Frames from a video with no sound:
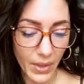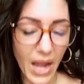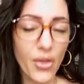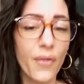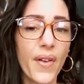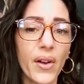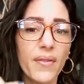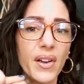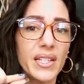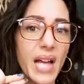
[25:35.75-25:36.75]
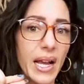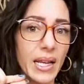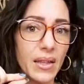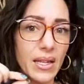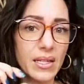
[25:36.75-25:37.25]
And they're very, very
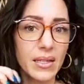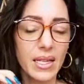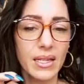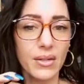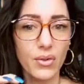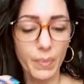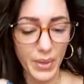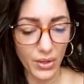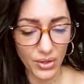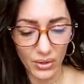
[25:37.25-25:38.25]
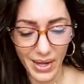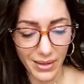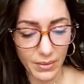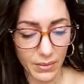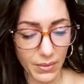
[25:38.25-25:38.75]
tiny. These little pills are
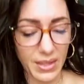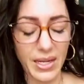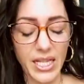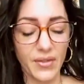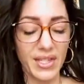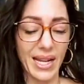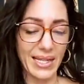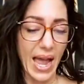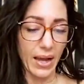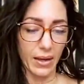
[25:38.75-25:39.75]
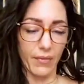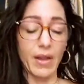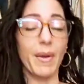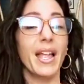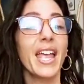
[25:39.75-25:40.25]
like the size of a Tic Tac. If
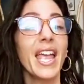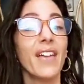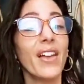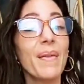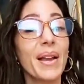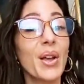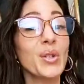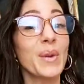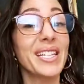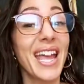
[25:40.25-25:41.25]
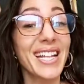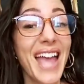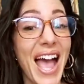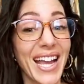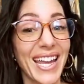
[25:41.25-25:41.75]
anybody knows what a Tic
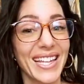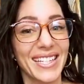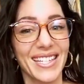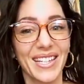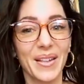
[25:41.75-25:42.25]
Tac is.